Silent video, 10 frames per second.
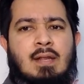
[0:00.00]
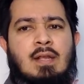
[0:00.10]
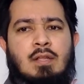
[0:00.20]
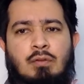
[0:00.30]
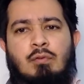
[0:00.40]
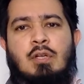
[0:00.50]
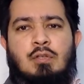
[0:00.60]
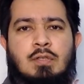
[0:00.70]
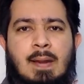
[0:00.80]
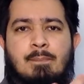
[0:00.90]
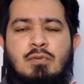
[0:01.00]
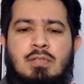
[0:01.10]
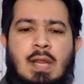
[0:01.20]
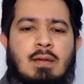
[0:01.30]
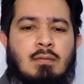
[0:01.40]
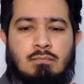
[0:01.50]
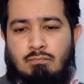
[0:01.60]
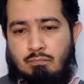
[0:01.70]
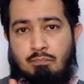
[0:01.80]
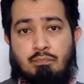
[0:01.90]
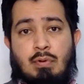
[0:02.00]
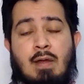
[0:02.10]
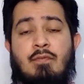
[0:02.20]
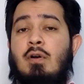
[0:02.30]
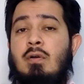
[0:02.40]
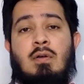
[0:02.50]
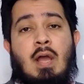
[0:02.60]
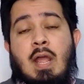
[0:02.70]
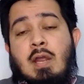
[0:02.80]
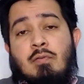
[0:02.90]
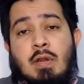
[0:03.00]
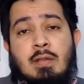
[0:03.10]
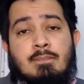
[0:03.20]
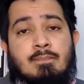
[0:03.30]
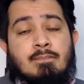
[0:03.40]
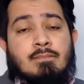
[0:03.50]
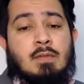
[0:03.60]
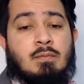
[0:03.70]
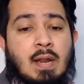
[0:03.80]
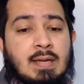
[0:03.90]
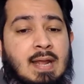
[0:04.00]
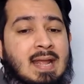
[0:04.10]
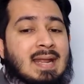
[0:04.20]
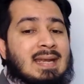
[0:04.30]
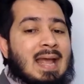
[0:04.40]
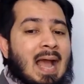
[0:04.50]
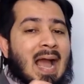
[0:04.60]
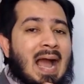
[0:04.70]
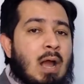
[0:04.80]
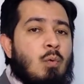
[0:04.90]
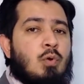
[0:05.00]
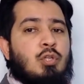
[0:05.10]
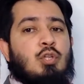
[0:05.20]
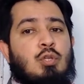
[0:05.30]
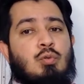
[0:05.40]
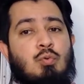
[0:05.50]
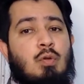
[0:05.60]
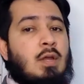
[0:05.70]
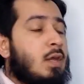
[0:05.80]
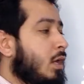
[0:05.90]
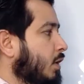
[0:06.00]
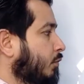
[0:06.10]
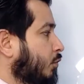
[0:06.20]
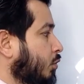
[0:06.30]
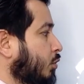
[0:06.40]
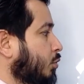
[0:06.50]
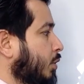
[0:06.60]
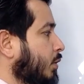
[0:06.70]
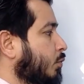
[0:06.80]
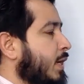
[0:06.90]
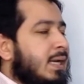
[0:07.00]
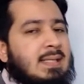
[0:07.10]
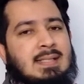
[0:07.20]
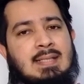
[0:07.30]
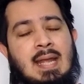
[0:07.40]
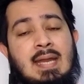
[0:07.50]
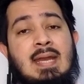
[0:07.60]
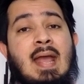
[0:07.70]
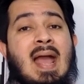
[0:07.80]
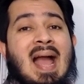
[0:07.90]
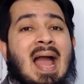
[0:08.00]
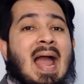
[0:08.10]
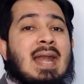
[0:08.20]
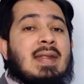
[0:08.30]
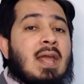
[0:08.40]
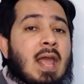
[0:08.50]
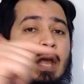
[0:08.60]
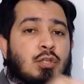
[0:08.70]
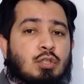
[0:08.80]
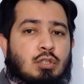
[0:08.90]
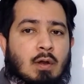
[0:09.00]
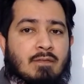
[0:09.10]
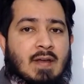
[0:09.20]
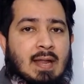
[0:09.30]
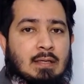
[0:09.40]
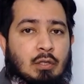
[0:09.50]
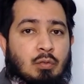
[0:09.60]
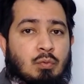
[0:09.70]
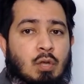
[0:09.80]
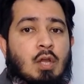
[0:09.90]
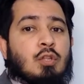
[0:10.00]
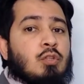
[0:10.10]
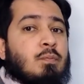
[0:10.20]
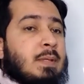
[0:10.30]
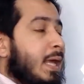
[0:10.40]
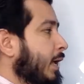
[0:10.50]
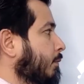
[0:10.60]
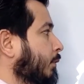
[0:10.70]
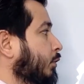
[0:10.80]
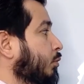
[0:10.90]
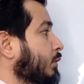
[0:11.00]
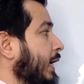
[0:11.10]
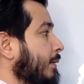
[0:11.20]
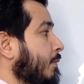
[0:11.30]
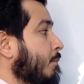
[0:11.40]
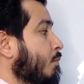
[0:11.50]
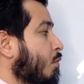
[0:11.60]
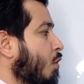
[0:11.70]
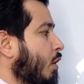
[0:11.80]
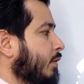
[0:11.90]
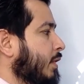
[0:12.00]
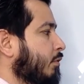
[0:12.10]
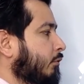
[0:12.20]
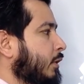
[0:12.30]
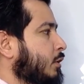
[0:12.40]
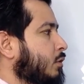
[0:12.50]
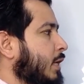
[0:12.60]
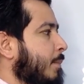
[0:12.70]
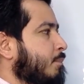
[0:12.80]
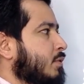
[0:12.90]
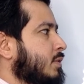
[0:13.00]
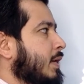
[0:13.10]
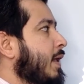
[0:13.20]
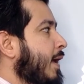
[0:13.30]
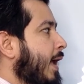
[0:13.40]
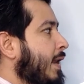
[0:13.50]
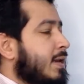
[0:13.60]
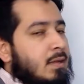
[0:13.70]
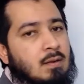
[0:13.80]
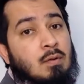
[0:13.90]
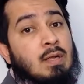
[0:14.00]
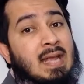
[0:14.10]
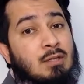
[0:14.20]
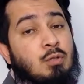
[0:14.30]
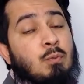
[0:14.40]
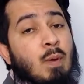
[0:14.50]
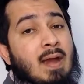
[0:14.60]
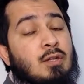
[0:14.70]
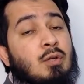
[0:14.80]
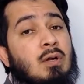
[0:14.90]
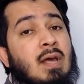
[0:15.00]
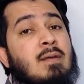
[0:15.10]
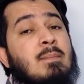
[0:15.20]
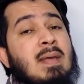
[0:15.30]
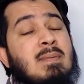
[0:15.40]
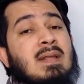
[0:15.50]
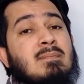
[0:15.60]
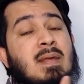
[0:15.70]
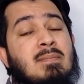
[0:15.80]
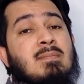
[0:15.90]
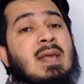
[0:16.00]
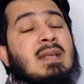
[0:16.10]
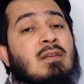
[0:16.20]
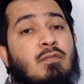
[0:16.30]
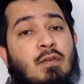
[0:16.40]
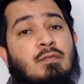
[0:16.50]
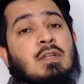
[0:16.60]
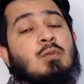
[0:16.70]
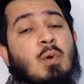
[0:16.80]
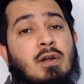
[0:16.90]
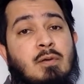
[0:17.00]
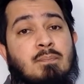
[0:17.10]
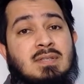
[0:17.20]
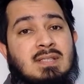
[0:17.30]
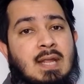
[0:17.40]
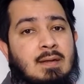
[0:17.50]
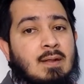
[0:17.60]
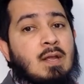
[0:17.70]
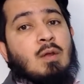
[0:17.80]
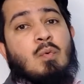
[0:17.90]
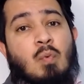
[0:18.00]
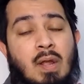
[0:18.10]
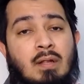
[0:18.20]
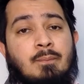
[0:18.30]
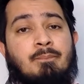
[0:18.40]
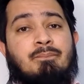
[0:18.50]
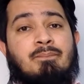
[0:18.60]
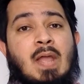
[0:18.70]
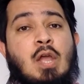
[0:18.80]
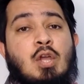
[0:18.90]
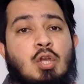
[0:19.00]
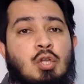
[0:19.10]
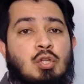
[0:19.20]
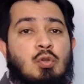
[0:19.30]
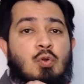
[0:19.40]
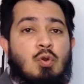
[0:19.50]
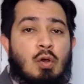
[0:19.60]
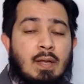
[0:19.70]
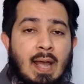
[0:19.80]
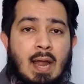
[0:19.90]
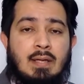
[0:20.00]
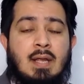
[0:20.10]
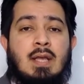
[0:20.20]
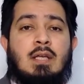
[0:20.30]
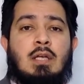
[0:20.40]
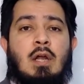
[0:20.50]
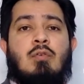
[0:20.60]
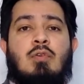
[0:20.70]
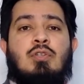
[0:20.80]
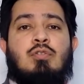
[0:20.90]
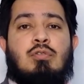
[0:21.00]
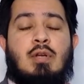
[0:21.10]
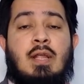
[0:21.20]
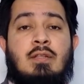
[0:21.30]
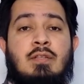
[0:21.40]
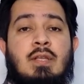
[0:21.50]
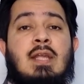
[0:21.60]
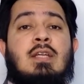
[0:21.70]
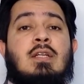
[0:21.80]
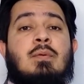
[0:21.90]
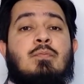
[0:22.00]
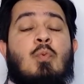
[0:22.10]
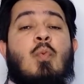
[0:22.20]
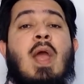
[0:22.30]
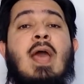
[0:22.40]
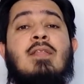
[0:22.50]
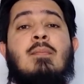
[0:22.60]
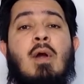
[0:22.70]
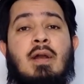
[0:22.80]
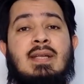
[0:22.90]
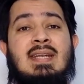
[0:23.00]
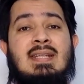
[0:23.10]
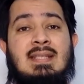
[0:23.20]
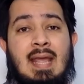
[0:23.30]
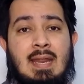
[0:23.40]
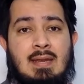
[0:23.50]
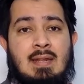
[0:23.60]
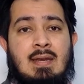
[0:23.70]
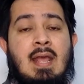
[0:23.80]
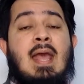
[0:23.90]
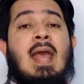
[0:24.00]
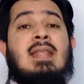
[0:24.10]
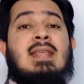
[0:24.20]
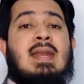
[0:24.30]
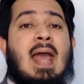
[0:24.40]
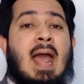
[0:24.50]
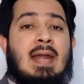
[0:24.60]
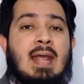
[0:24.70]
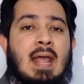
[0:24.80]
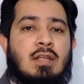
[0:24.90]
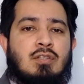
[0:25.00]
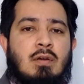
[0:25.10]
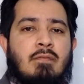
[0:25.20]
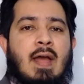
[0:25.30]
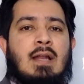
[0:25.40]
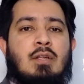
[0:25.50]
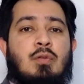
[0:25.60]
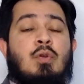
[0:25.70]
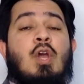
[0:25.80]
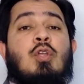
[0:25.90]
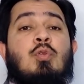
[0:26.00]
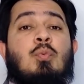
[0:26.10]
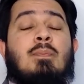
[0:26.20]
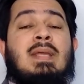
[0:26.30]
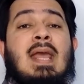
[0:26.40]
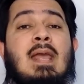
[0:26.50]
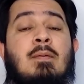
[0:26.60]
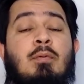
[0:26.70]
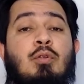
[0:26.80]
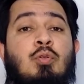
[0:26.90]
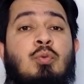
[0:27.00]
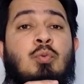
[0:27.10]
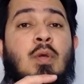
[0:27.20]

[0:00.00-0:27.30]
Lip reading: 3 to 10%. Bravo, I agree, right? Now, how would you, if you're doing real estate, add extra value to be able to get more than 3 to 10% and get to where you're like maybe making 50 to 100%? Well, you look at current trends in terms of where the market is headed and then add extra value to be able to